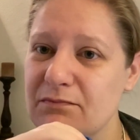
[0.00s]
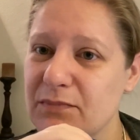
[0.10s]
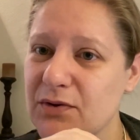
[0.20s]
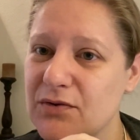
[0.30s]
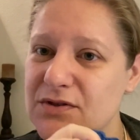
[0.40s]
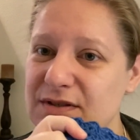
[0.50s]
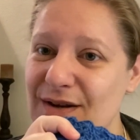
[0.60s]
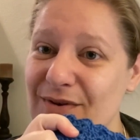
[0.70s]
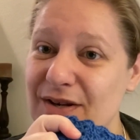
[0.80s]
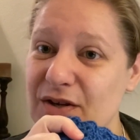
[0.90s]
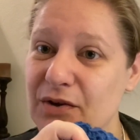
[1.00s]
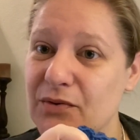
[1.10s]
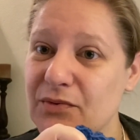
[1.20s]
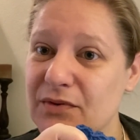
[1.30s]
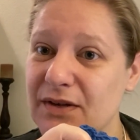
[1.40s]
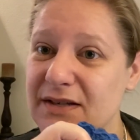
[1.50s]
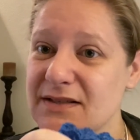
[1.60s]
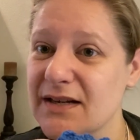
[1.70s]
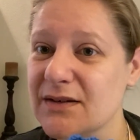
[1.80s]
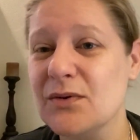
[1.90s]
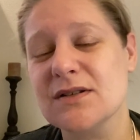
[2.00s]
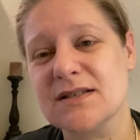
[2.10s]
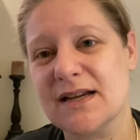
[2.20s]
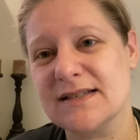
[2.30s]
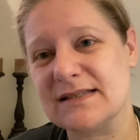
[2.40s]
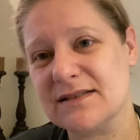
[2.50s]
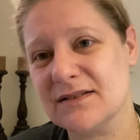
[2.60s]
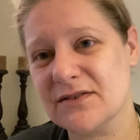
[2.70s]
because now I know exactly what size